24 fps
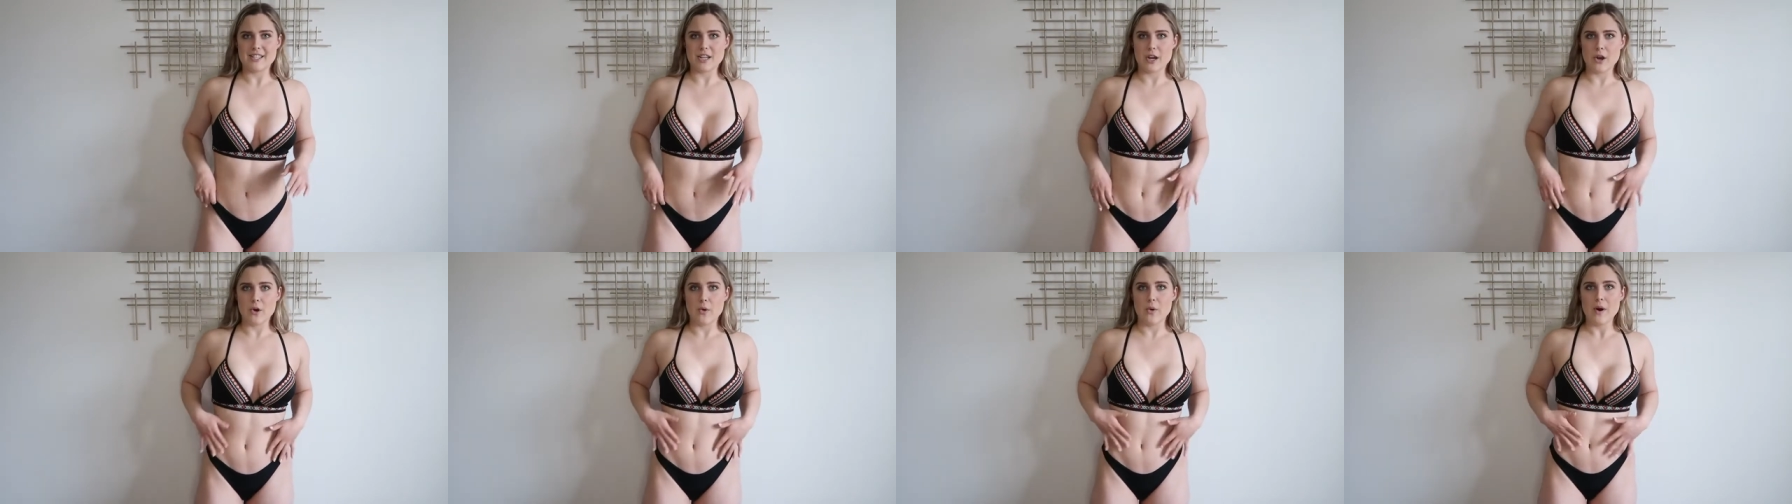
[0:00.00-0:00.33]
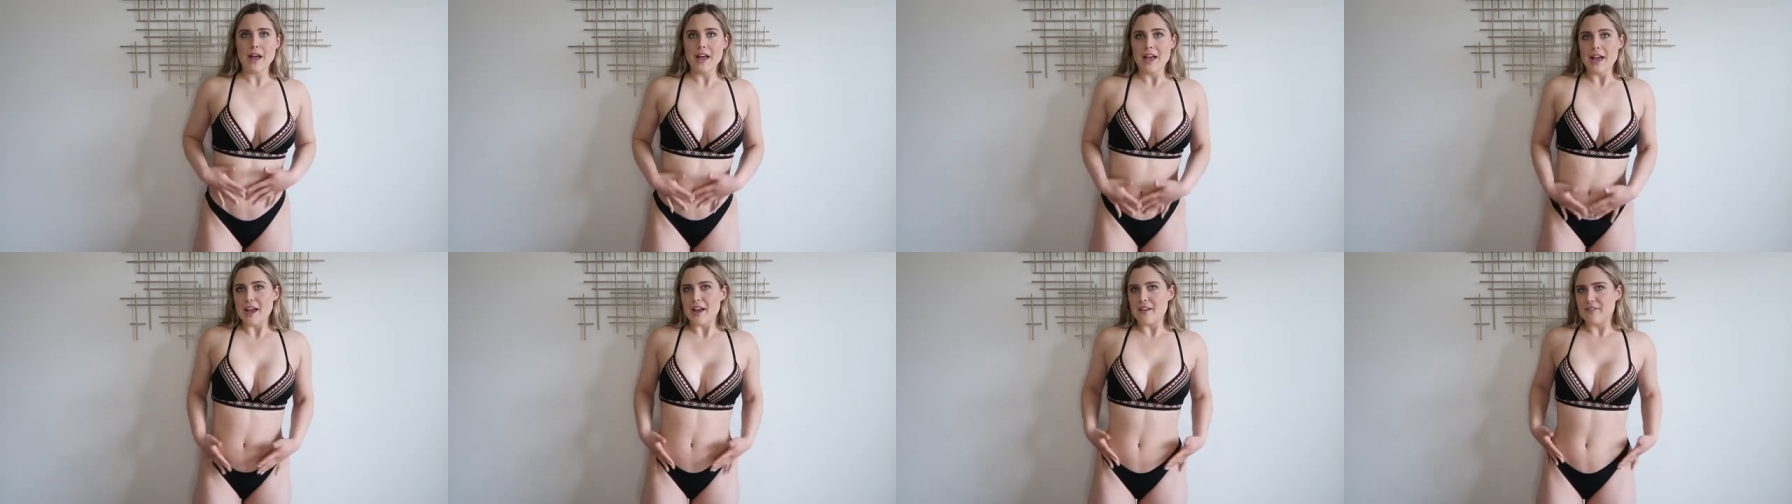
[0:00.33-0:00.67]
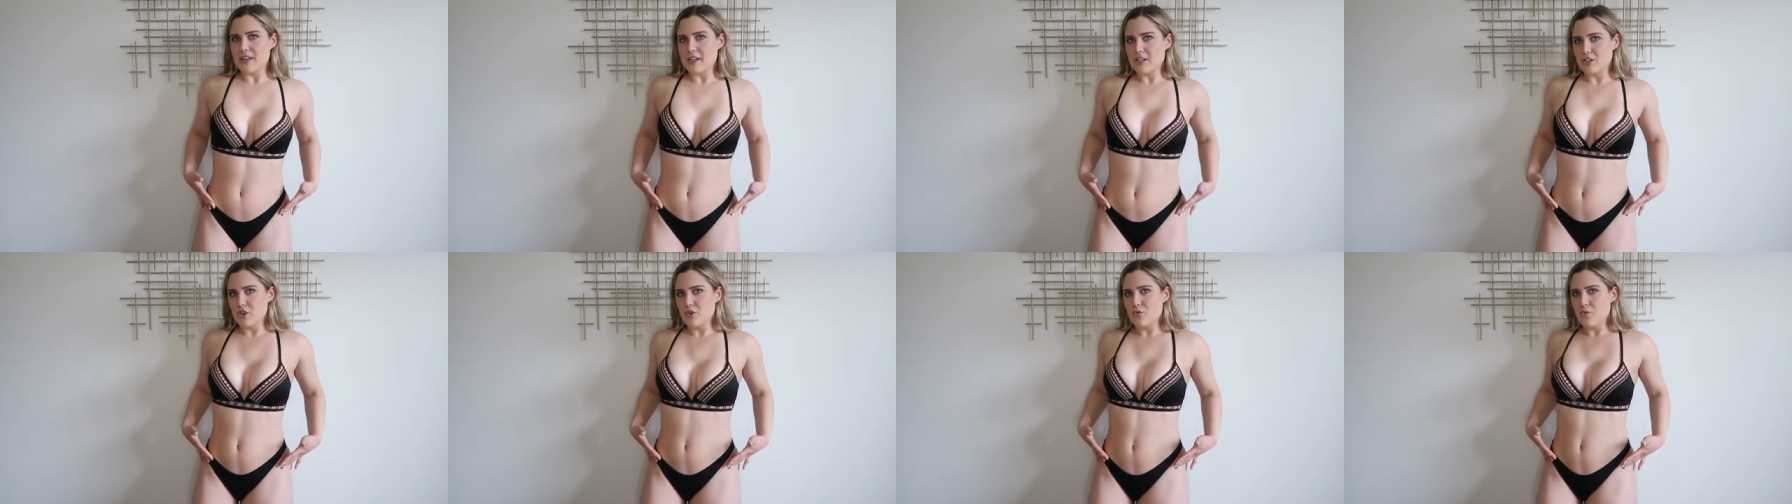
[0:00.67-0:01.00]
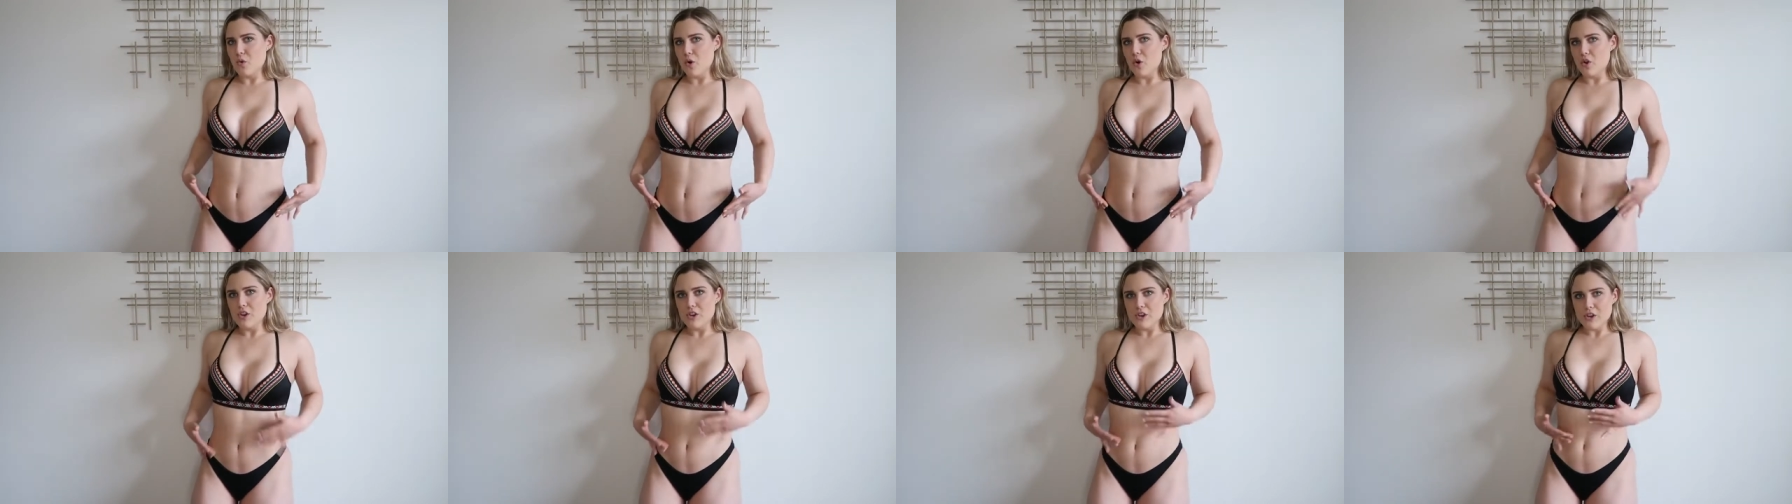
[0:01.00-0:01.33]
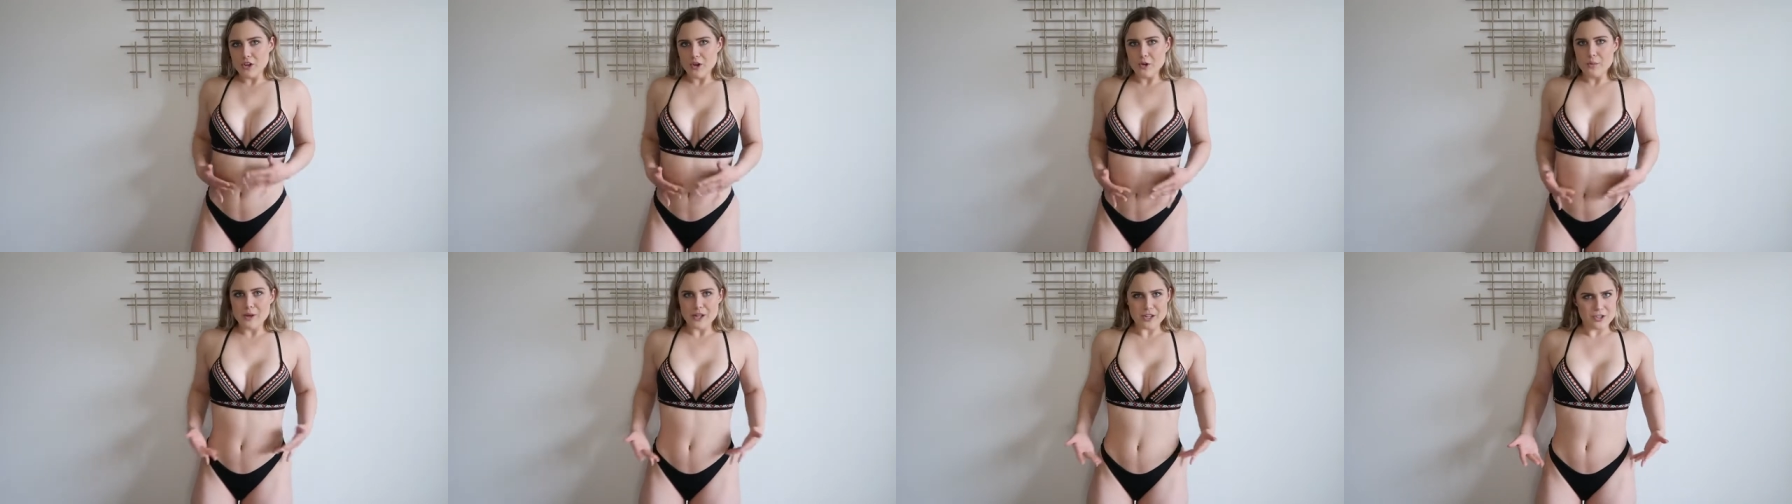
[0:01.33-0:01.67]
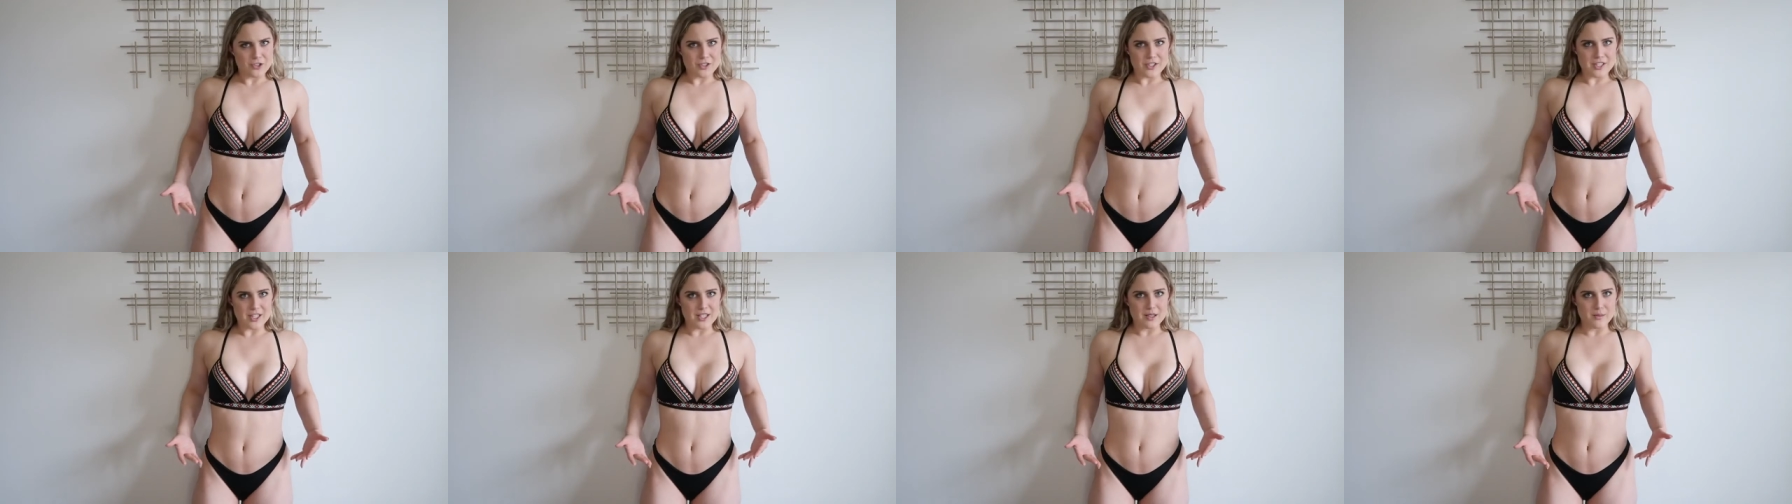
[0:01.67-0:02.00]
So if they do roll a little bit,
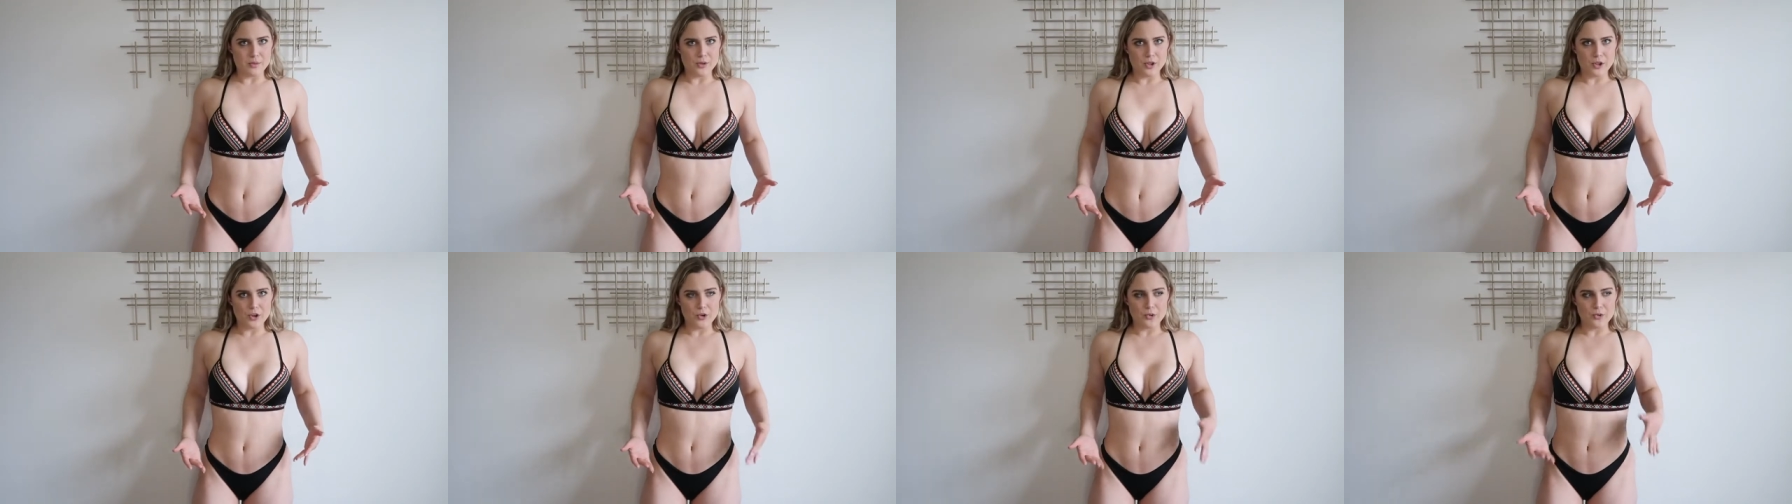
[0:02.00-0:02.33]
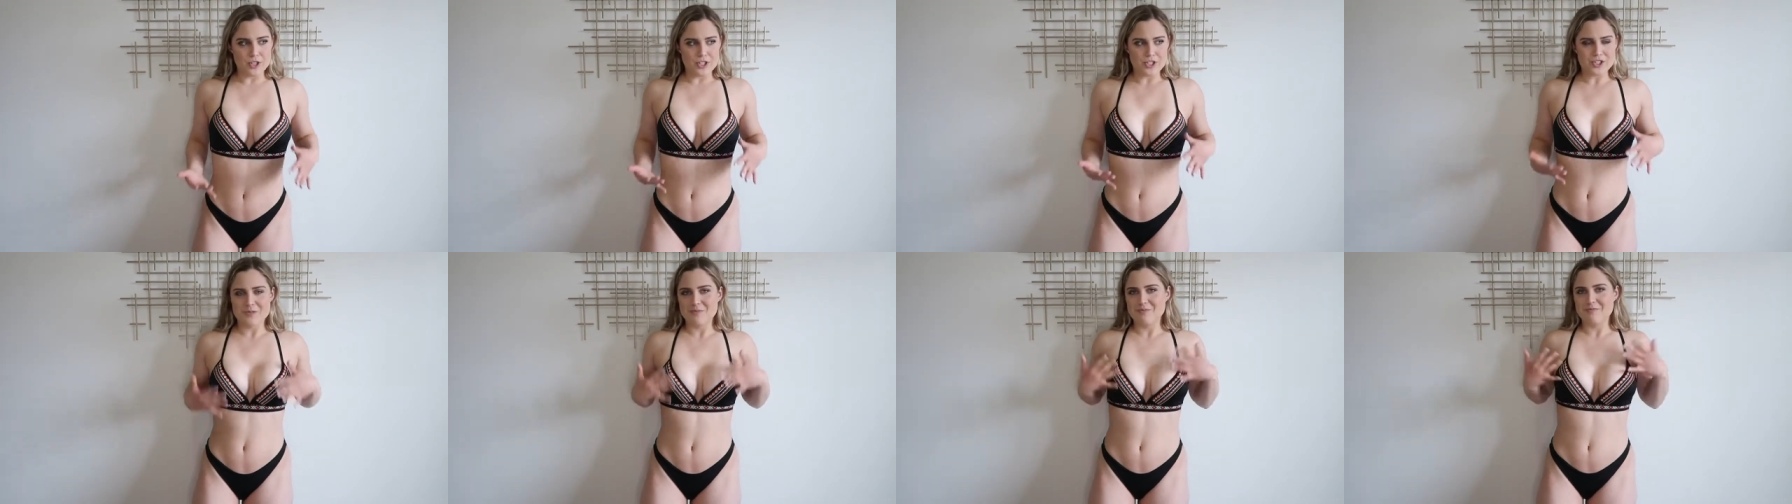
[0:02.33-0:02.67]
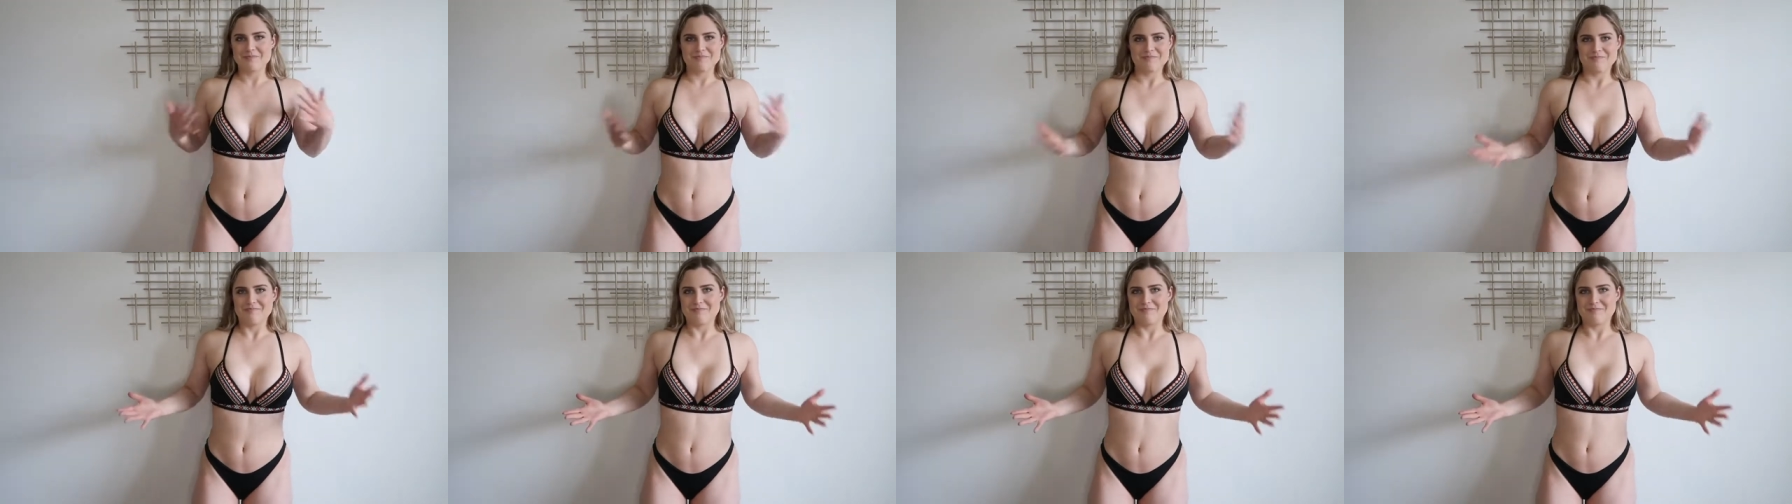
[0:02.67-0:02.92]
you see the blue, which